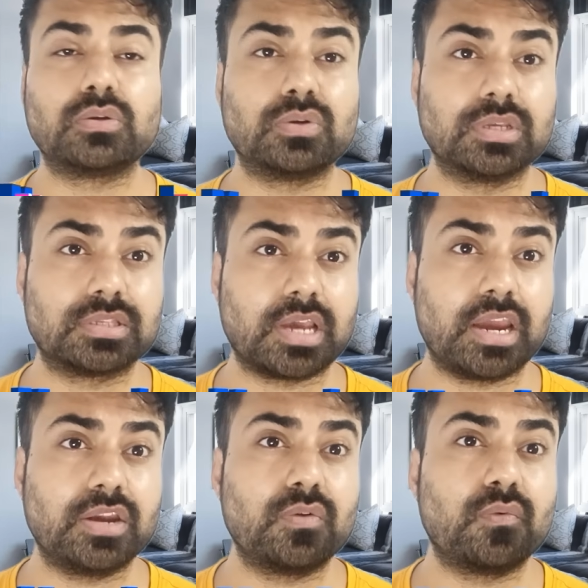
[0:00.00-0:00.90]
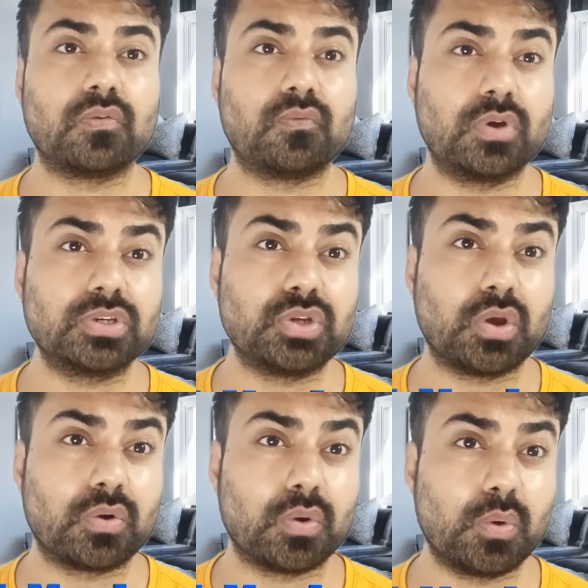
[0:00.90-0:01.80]
to decide what
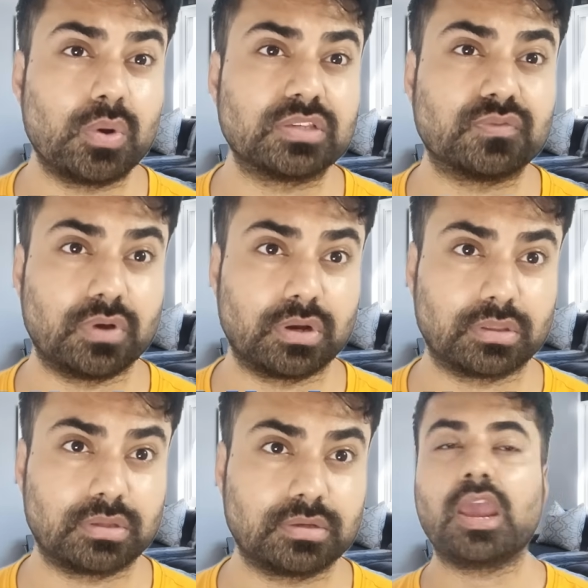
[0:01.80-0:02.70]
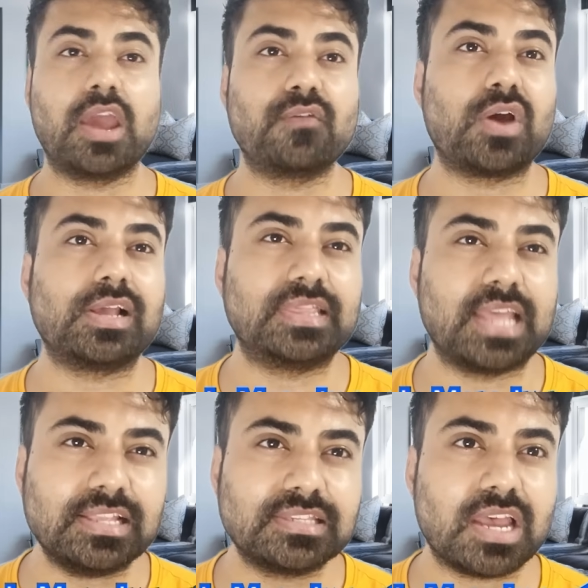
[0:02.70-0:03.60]
your role is worth. And while
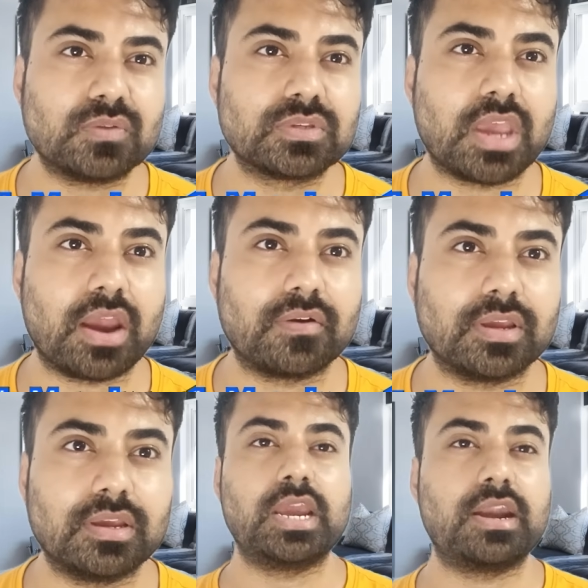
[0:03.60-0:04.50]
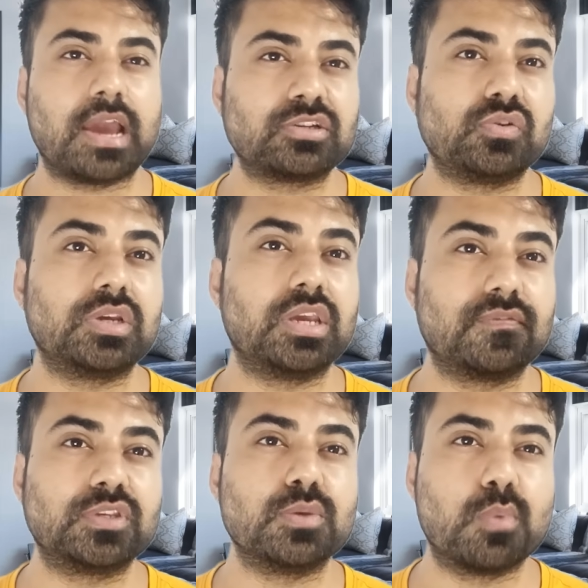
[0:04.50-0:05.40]
that sounds scary, it actually
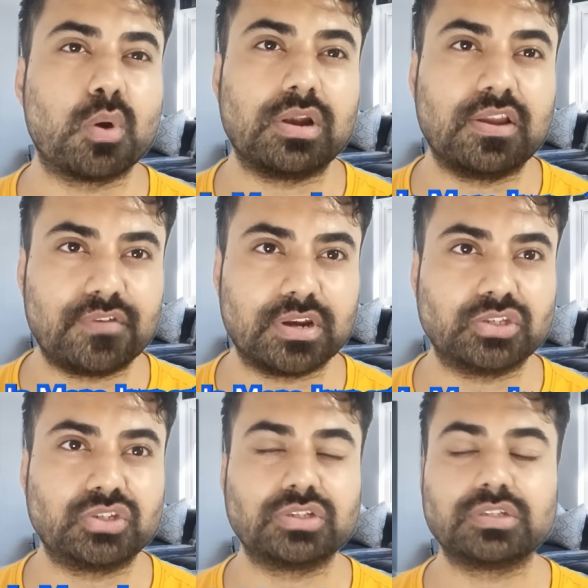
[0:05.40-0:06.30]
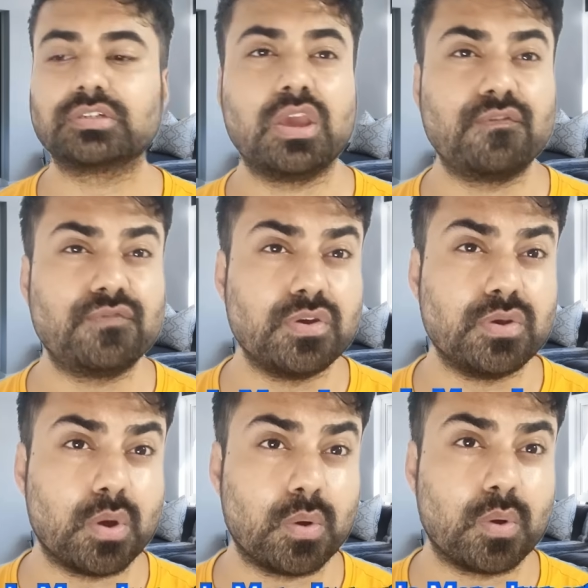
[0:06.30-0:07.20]
gives you more leverage if you
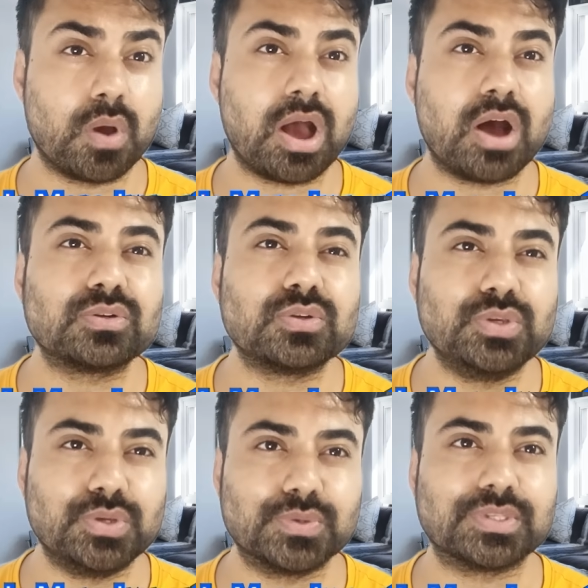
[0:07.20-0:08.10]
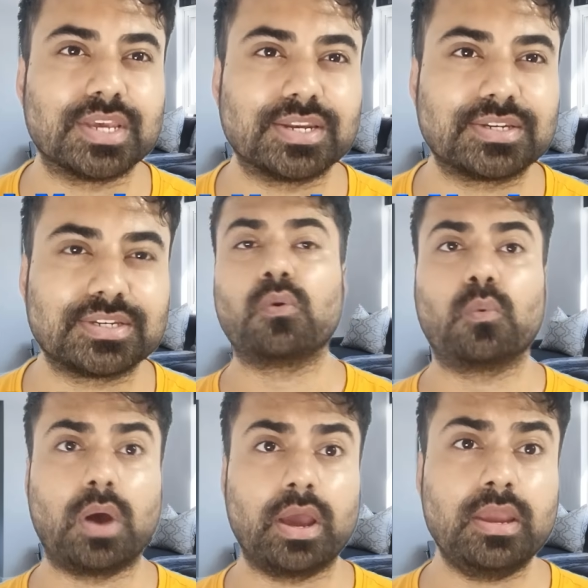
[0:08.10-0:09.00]
know how to use it.
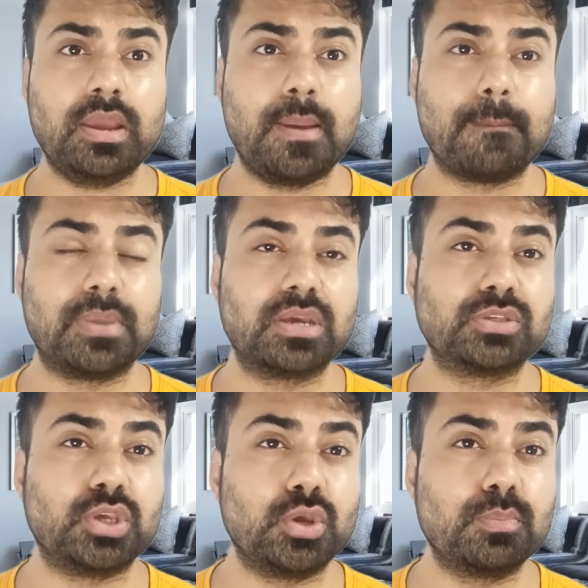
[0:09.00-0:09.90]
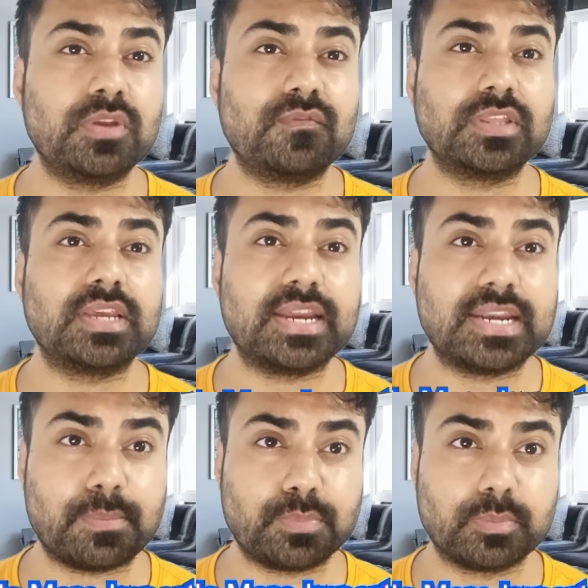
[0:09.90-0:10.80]
Why? Because human with
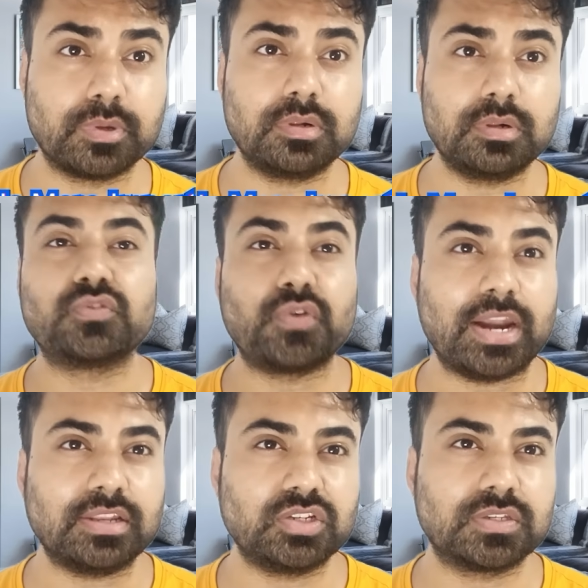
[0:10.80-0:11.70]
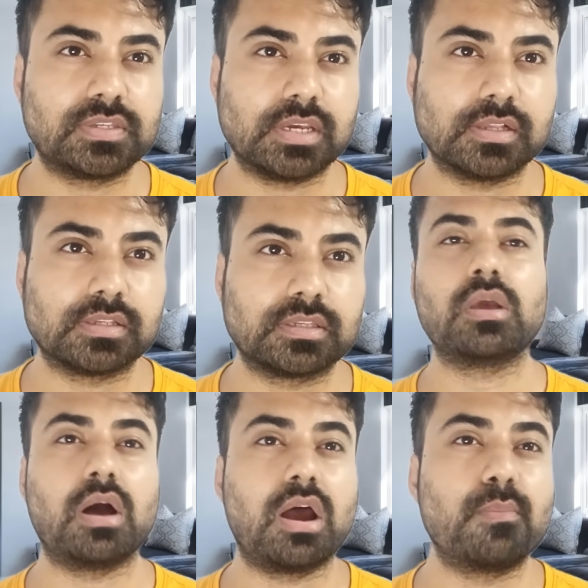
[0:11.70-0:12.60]
adaptable strategic skills
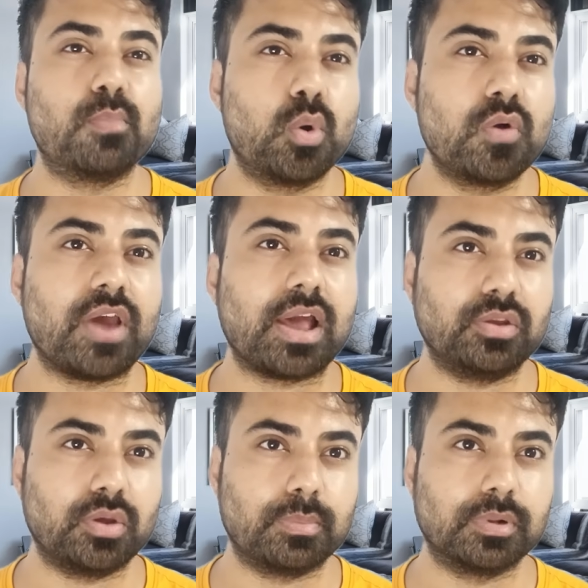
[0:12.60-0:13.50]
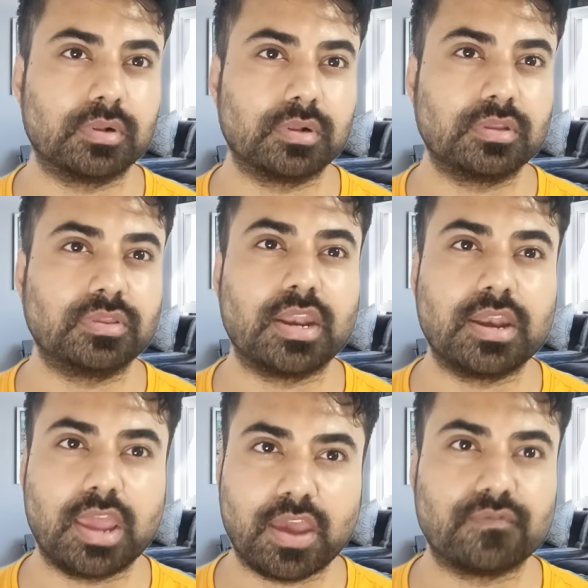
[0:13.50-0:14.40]
are more valuable than
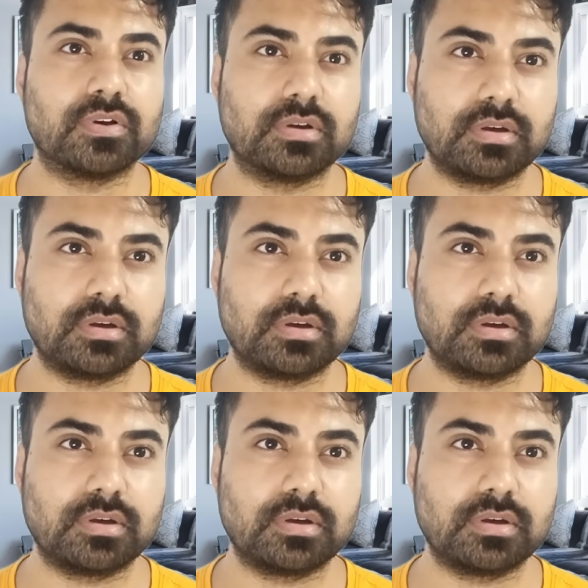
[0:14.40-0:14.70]
ever.